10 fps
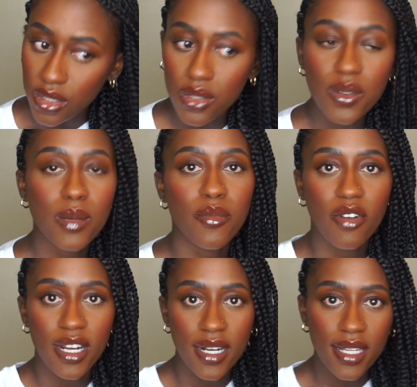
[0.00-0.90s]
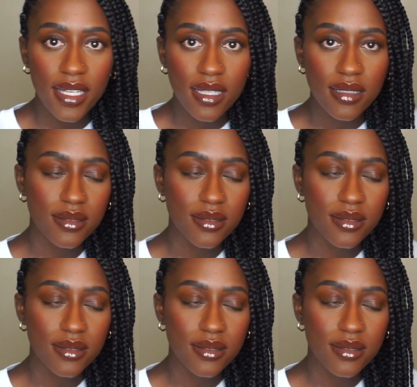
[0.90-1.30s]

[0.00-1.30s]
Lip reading: You can braid it.